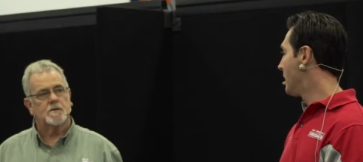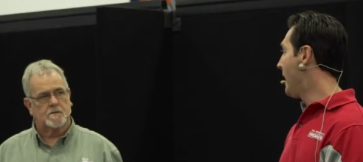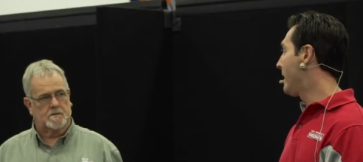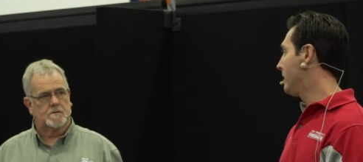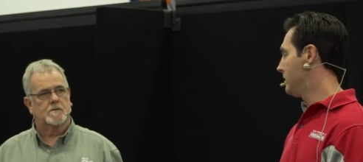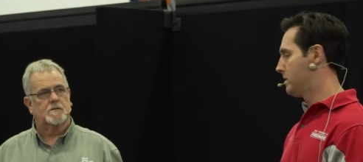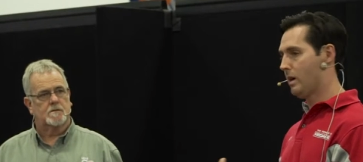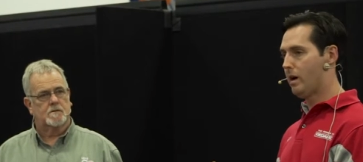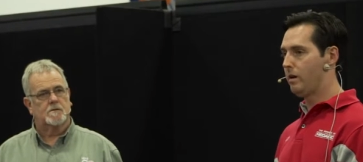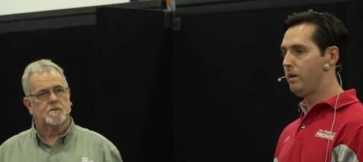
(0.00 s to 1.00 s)
Speaker 1: out of the
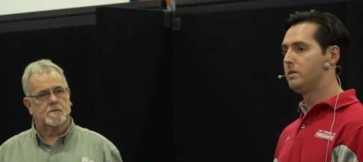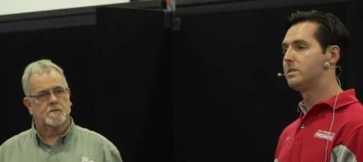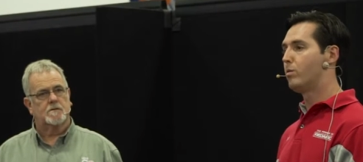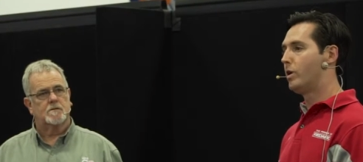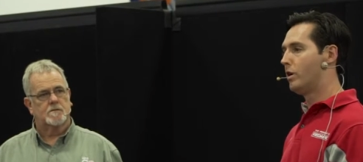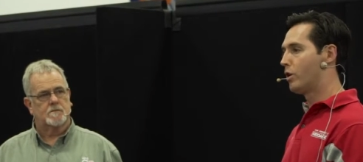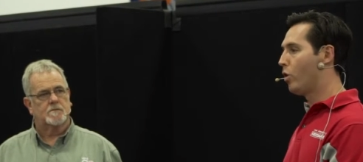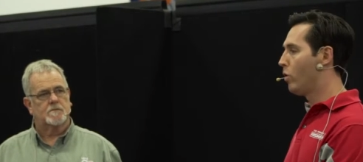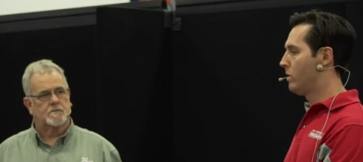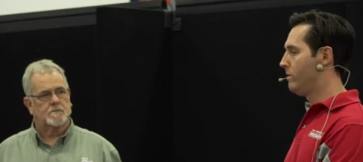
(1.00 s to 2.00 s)
sun, in somewhere in a
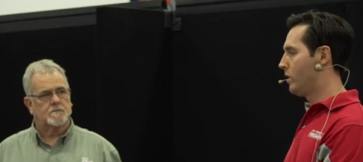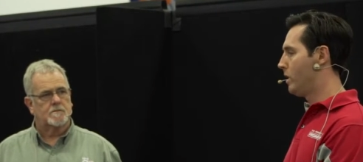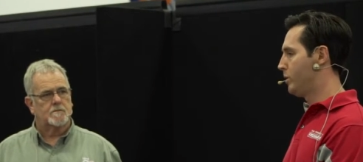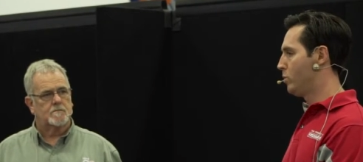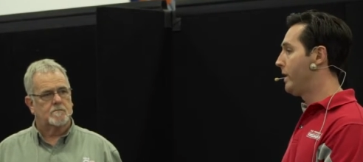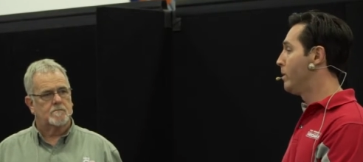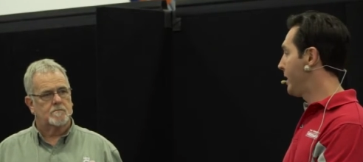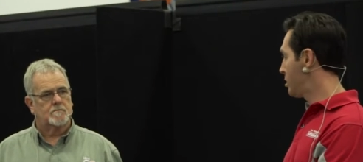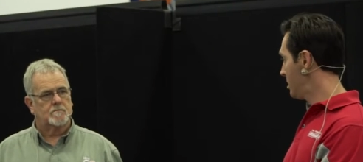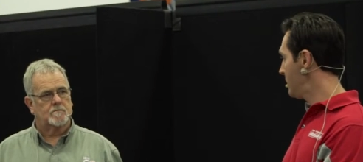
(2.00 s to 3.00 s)
cooler environment where the
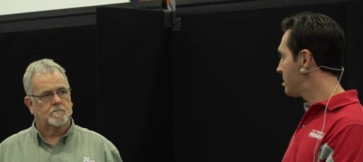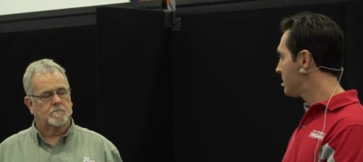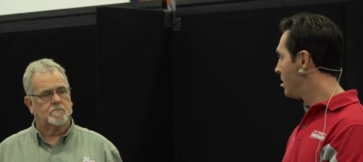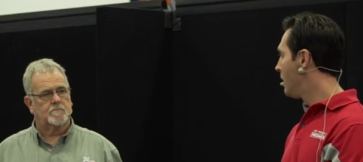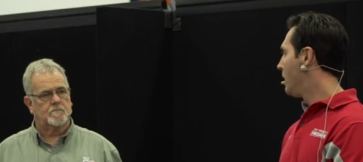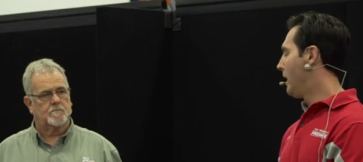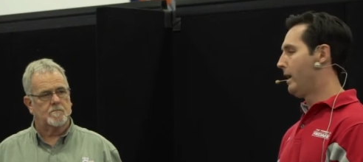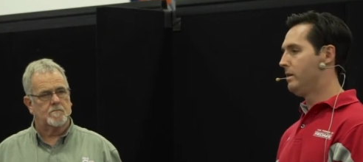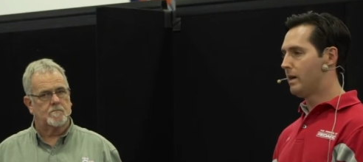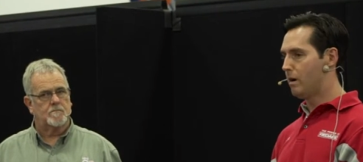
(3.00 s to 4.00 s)
battery is, mm-hmm.
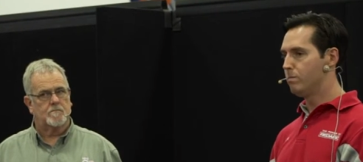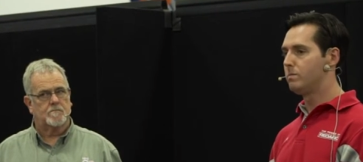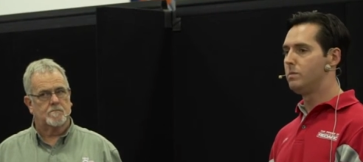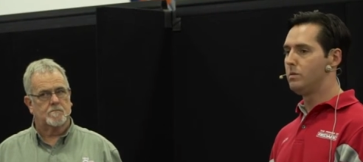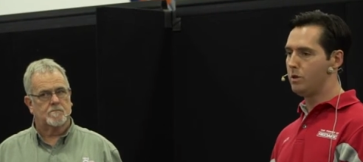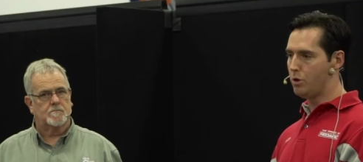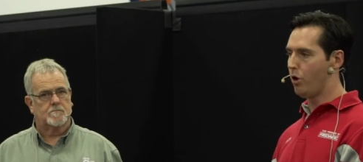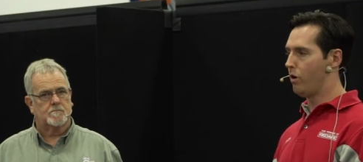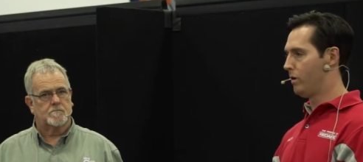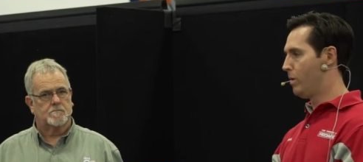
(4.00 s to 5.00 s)
and um, not
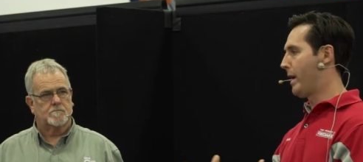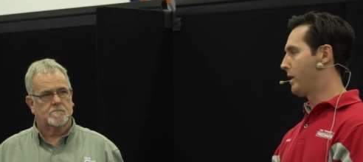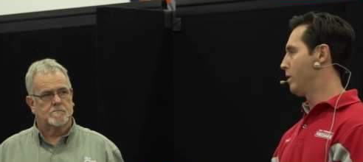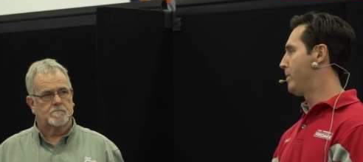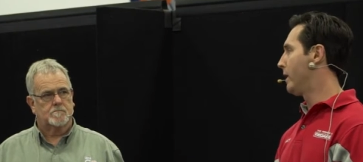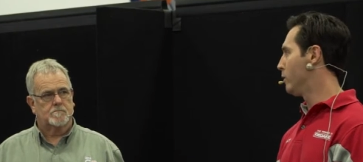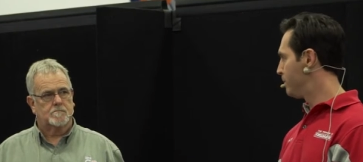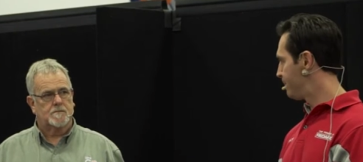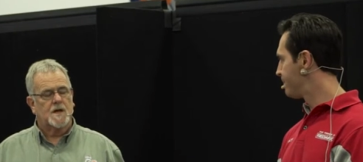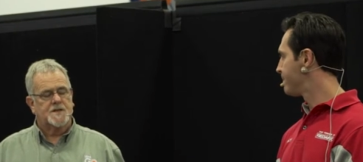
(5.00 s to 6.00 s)
on the back of the panel.
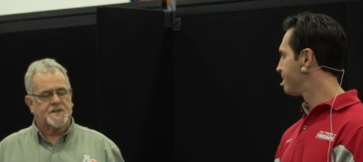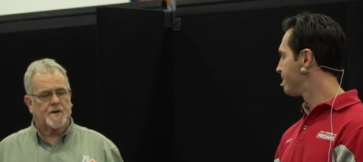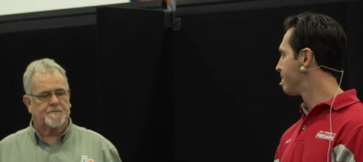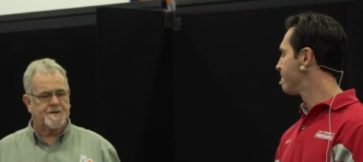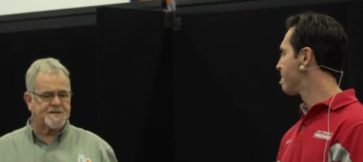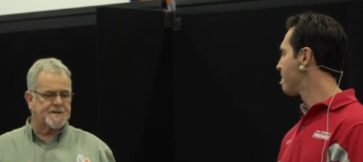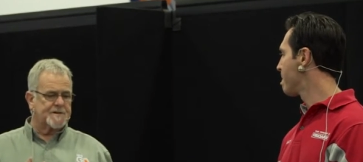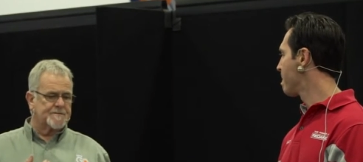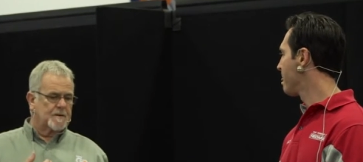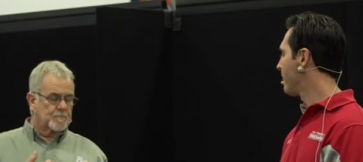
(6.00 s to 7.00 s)
Speaker 2: So I visited
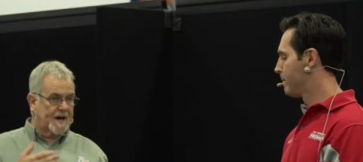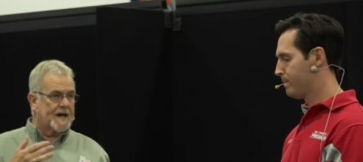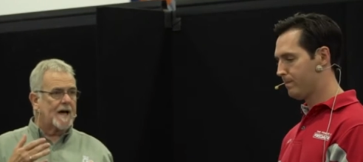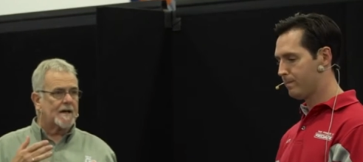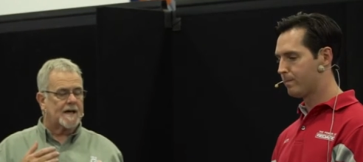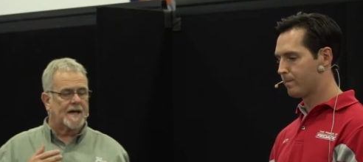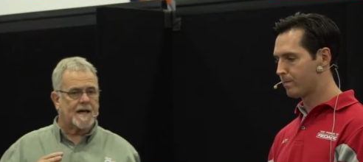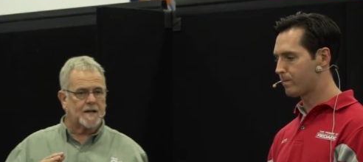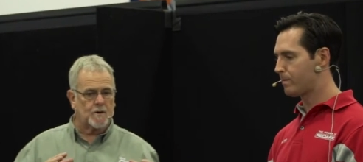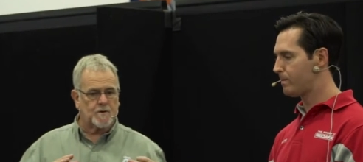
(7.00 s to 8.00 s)
REDARC and had
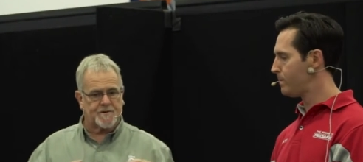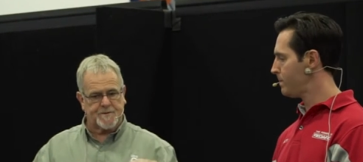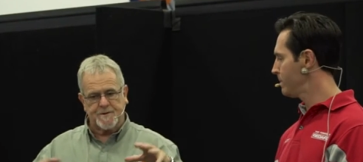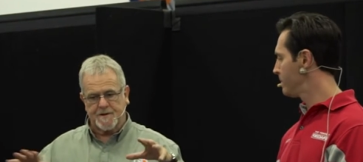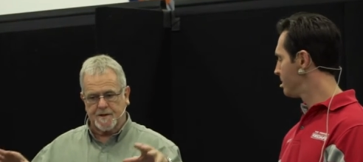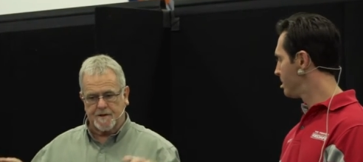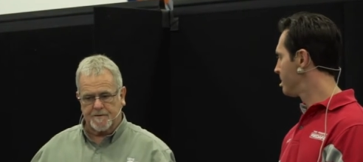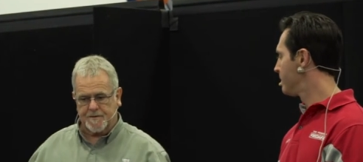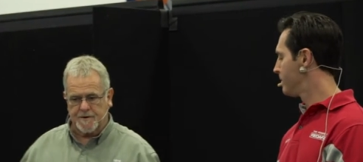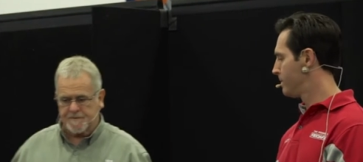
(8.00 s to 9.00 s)
a look through the
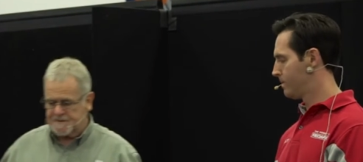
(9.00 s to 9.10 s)
through the